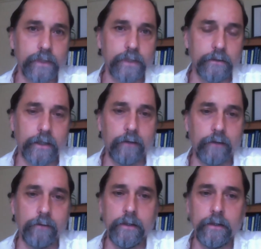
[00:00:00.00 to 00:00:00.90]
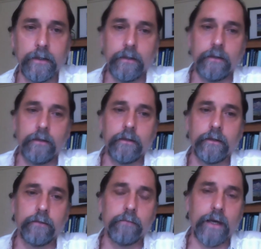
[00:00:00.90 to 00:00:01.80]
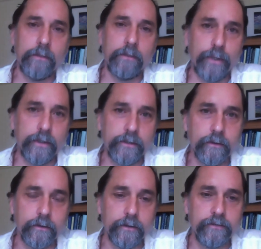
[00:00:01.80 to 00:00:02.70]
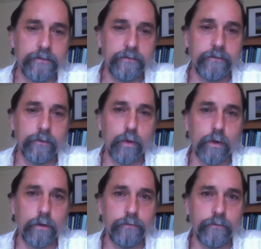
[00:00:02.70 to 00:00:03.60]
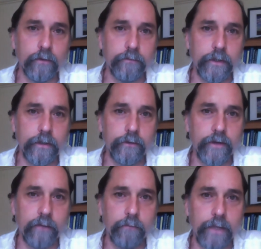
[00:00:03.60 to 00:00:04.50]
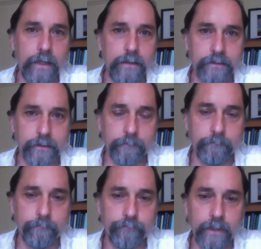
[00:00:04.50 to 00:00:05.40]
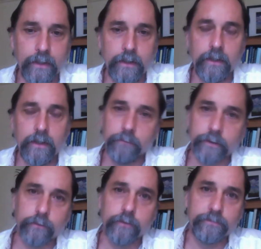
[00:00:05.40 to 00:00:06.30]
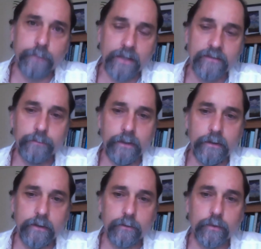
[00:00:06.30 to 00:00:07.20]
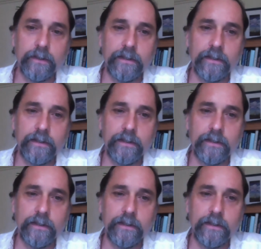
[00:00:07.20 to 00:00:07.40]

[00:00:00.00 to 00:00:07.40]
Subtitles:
Now, in my opinion, this is the worst of internet medicine. But the responsibility really